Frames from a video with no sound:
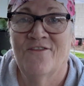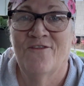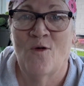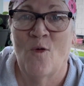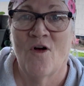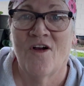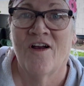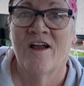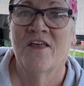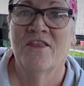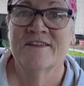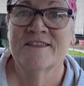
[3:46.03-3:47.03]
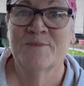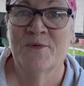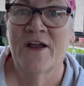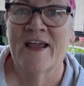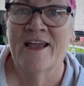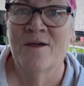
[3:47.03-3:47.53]
for the
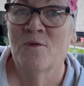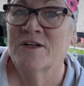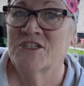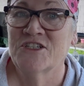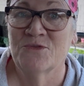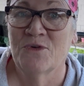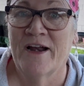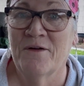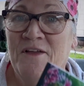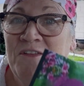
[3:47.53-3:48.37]
spring, which is right around the